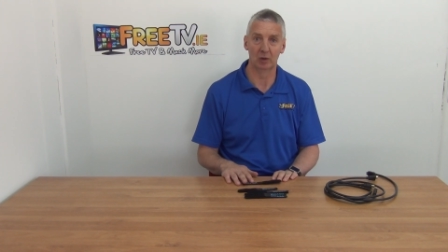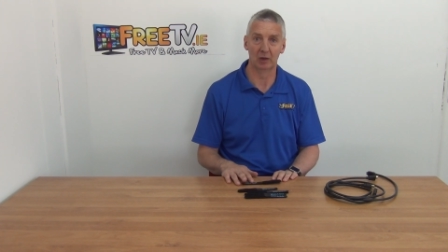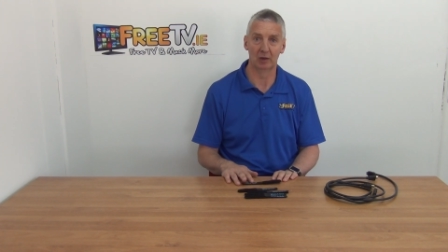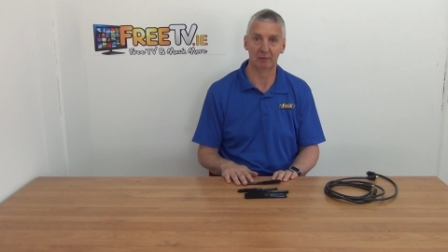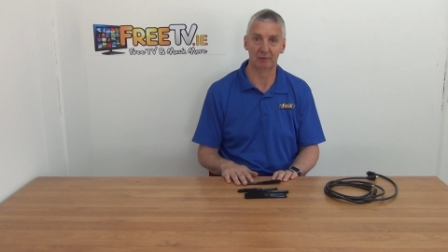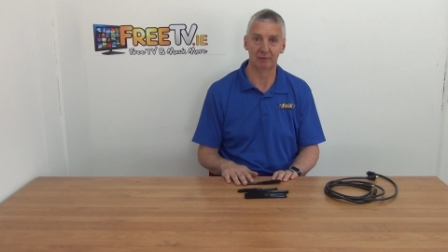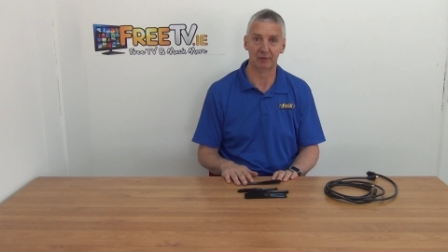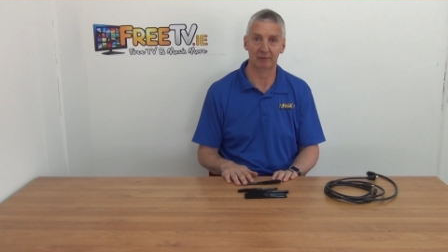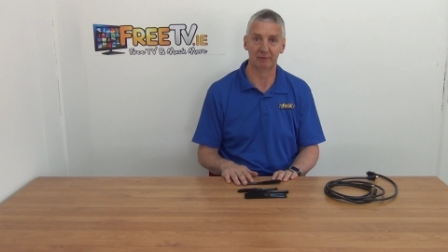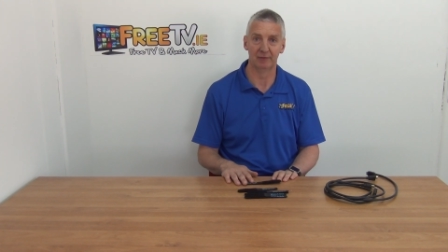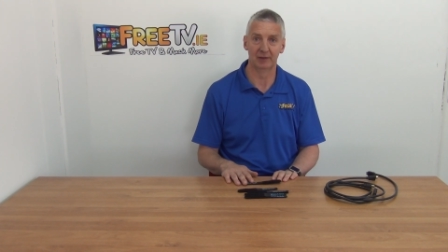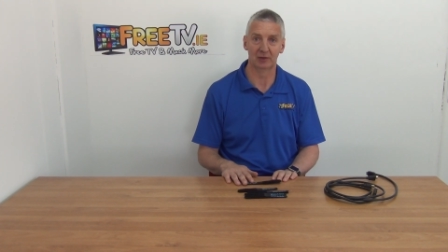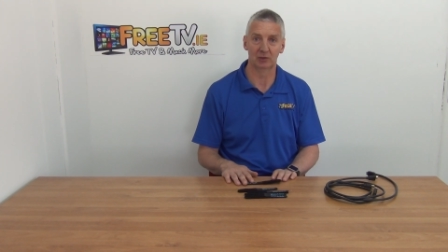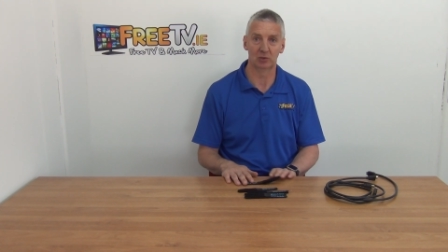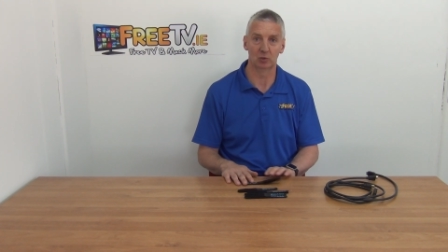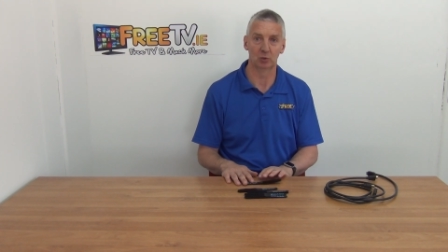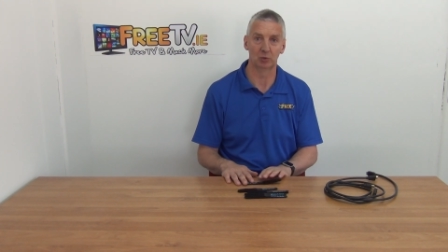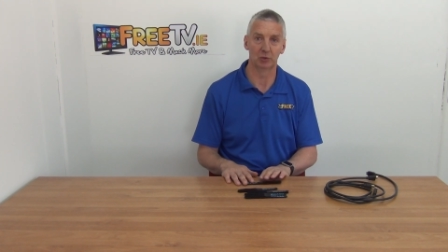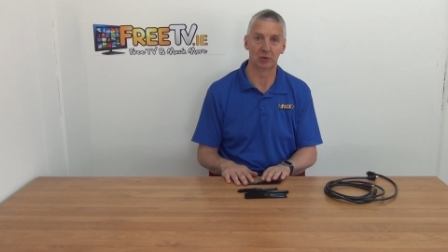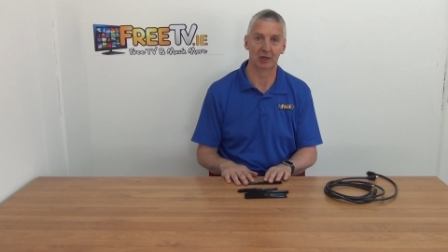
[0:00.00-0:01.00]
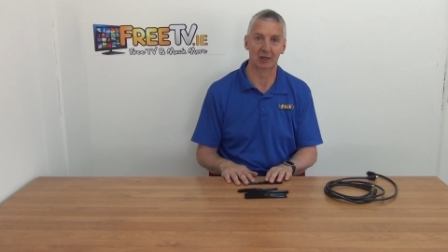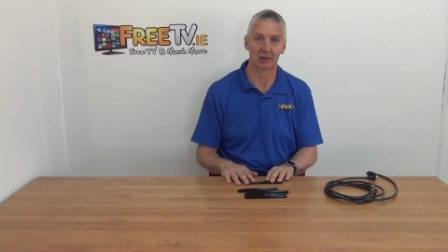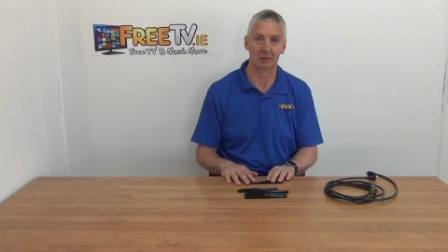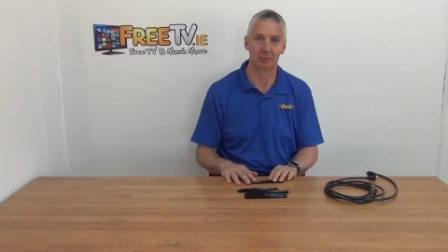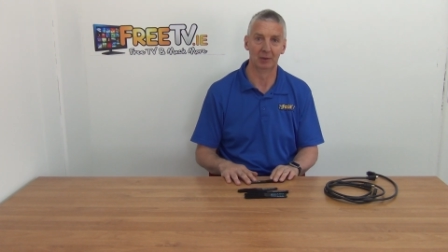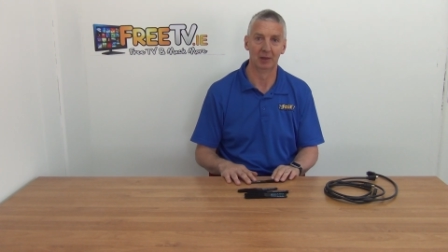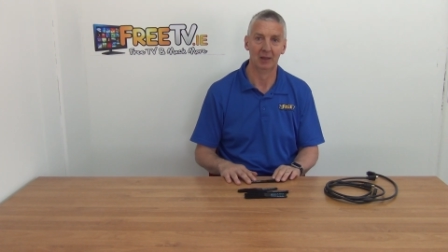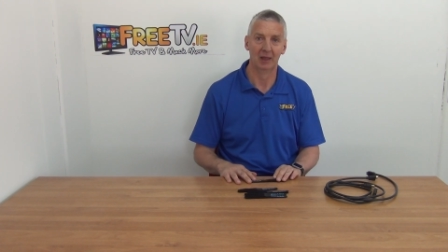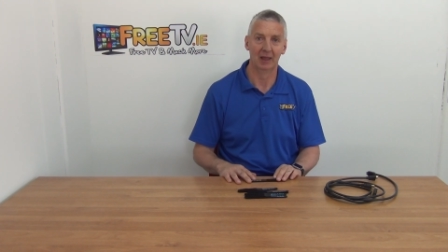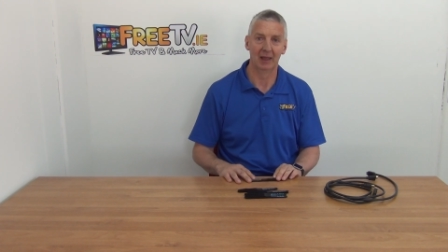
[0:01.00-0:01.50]
of the Velcro type
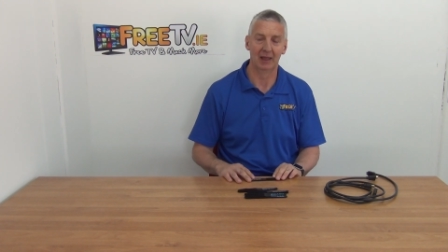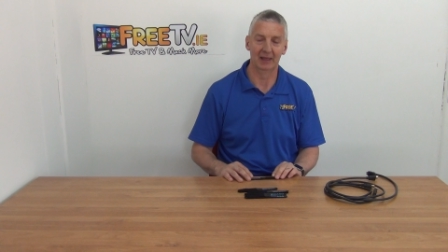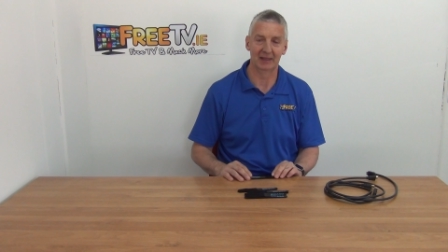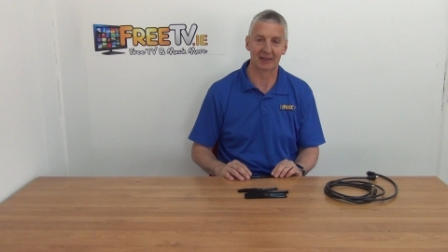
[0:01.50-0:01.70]
uh,